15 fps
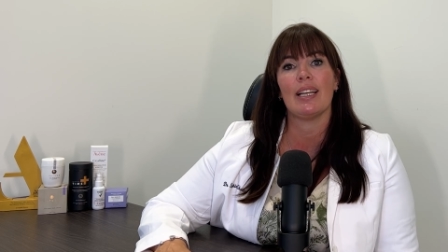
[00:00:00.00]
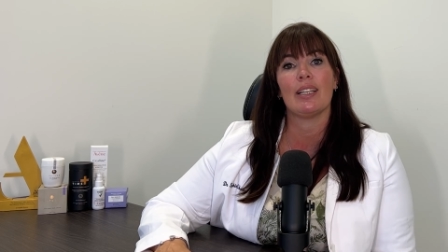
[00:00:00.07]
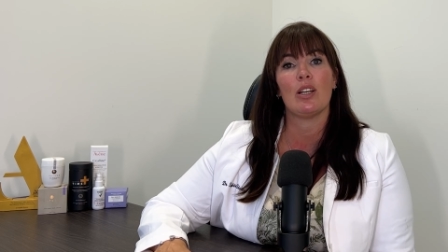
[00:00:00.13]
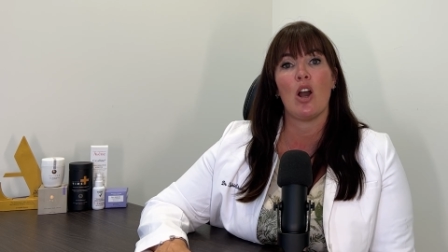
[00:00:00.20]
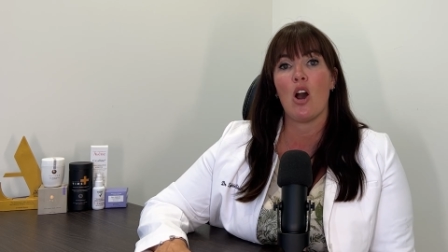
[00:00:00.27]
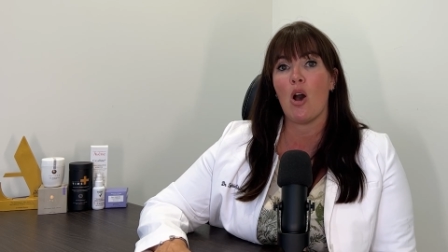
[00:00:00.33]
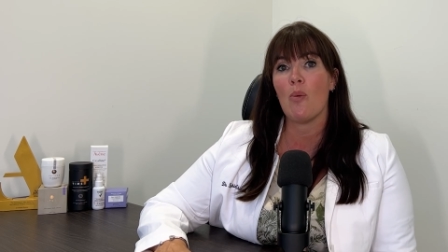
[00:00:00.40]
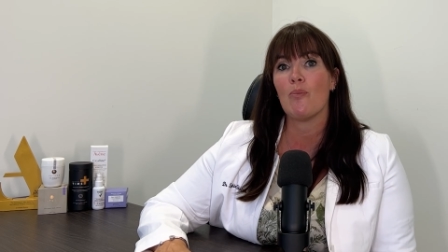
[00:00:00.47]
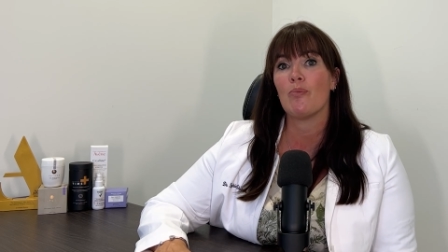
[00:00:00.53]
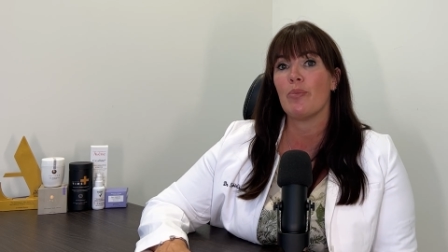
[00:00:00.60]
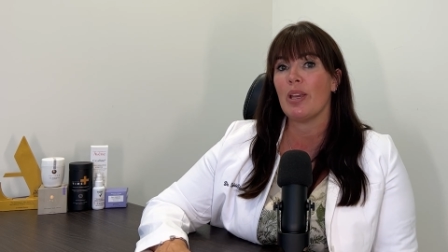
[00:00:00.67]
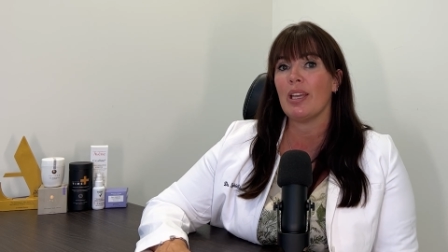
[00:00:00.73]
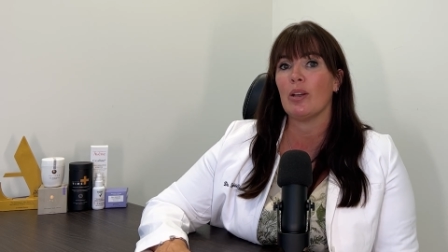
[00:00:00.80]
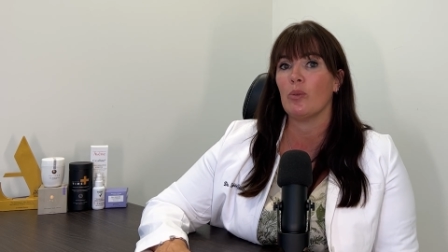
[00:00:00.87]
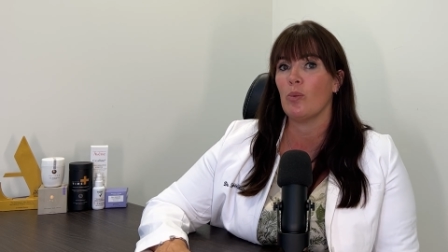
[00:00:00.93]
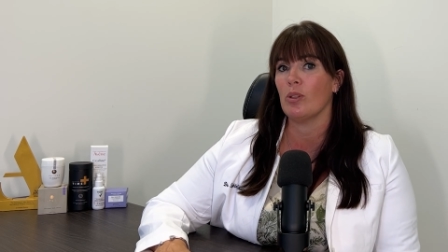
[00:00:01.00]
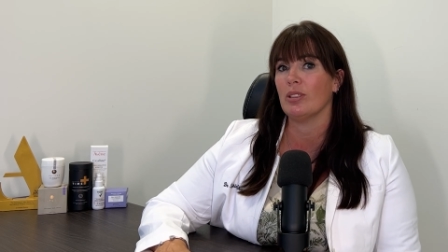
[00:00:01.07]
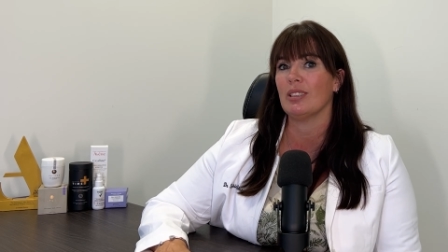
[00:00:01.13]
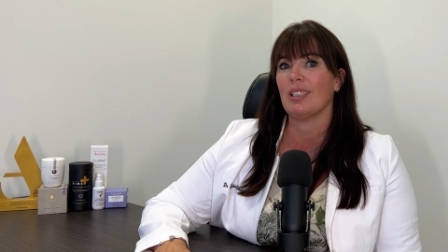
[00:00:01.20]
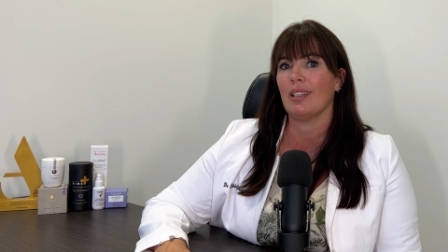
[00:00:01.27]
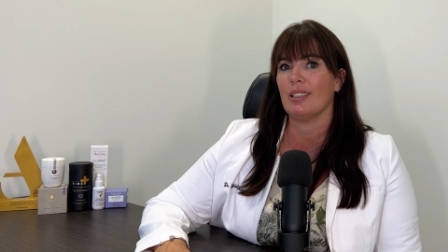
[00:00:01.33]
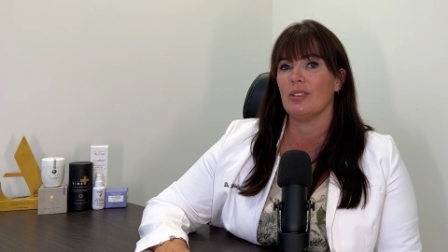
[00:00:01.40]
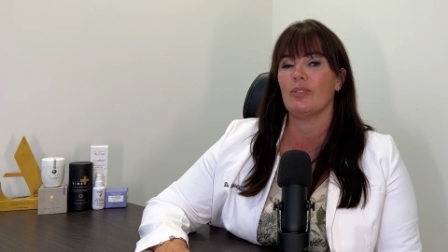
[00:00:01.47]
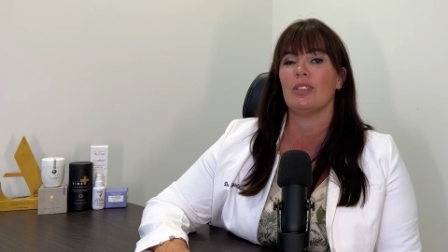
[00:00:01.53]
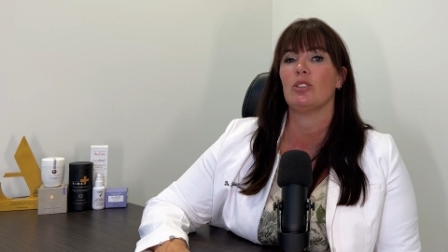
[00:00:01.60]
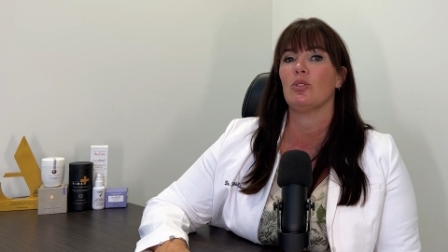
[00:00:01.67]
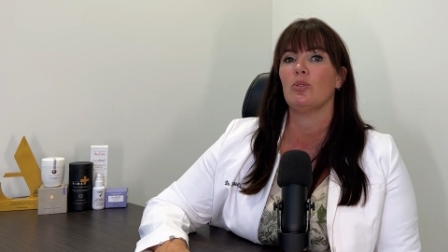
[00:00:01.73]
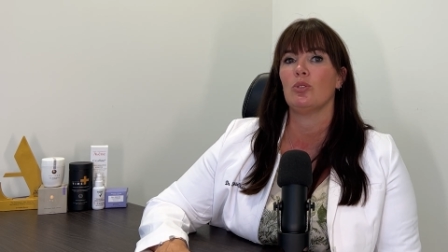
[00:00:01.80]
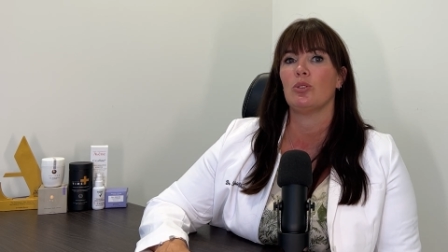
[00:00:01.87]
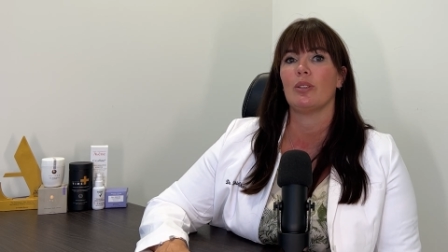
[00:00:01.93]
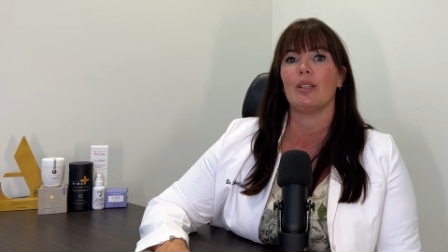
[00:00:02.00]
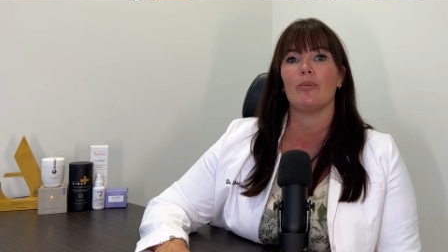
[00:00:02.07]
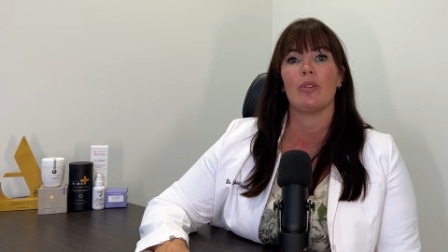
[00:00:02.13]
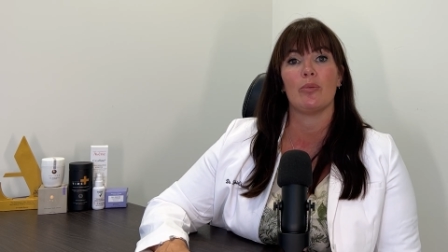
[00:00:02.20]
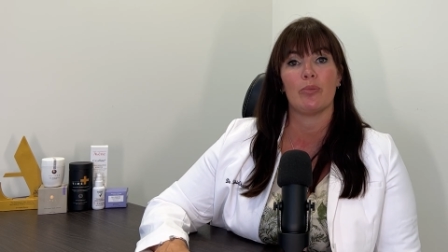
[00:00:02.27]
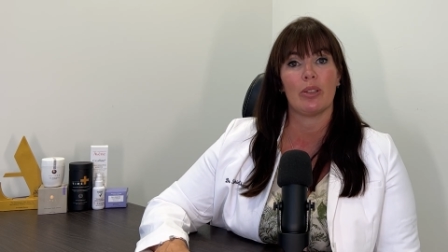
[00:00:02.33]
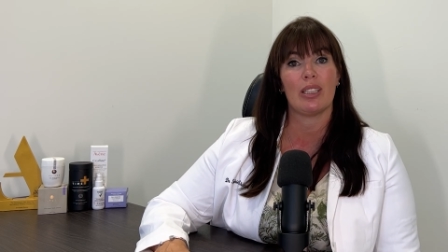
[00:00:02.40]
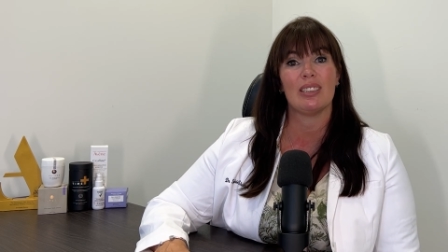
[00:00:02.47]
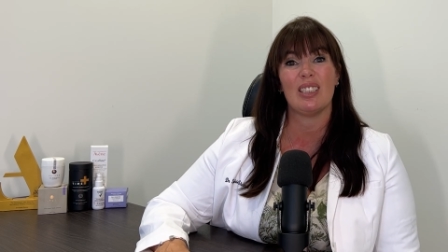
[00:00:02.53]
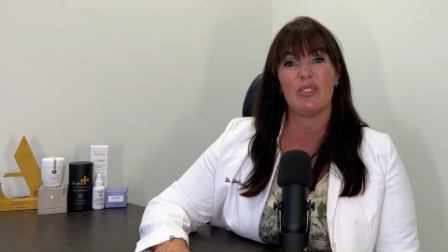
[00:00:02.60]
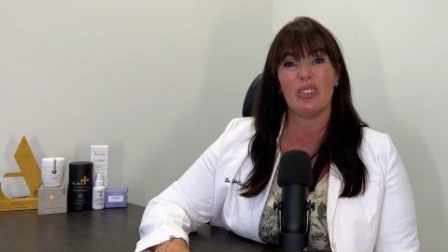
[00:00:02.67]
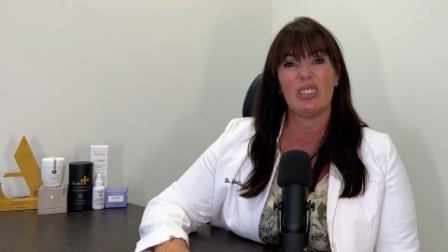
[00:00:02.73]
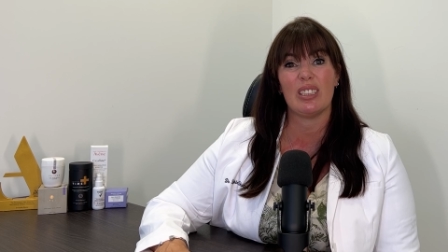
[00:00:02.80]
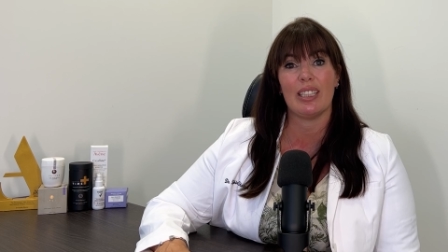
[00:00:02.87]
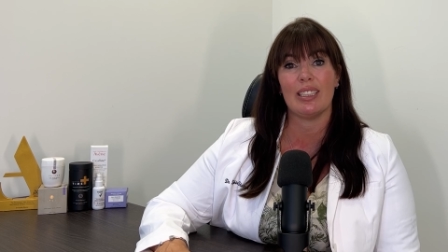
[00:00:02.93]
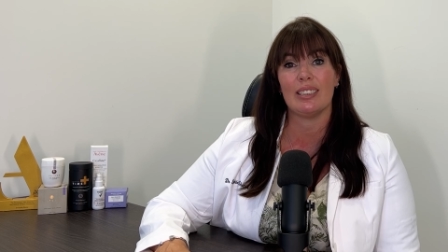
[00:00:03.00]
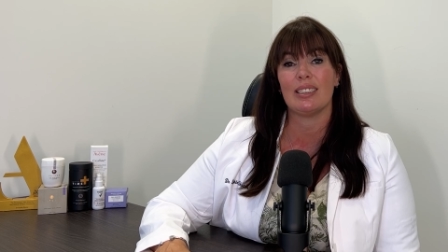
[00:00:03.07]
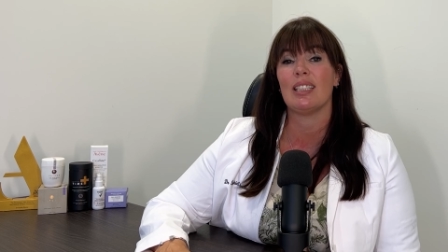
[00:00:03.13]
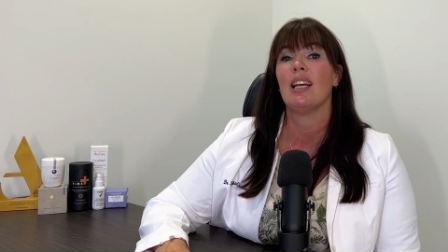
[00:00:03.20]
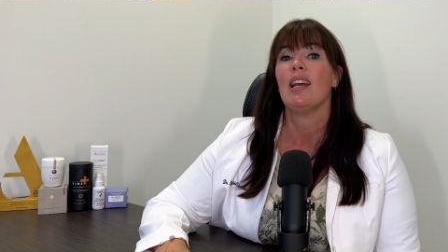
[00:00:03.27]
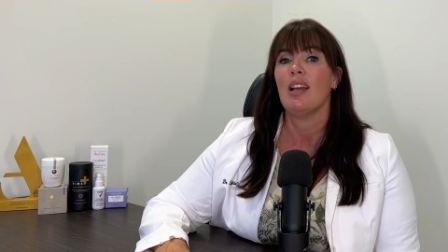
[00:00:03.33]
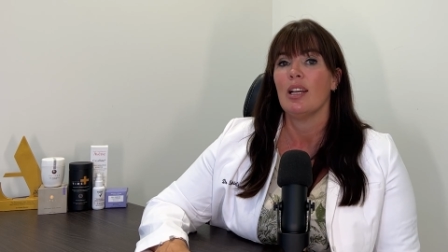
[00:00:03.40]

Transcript: It can't be a one-size-fits-all treatment, because if it is,